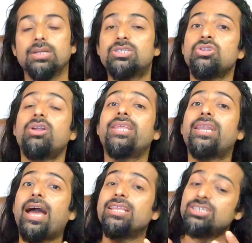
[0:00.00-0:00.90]
It's not
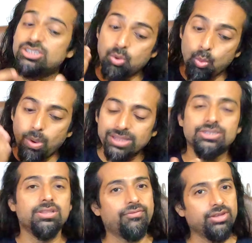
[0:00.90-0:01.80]
that I just
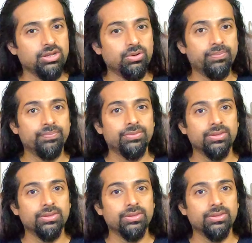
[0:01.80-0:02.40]
watched the video,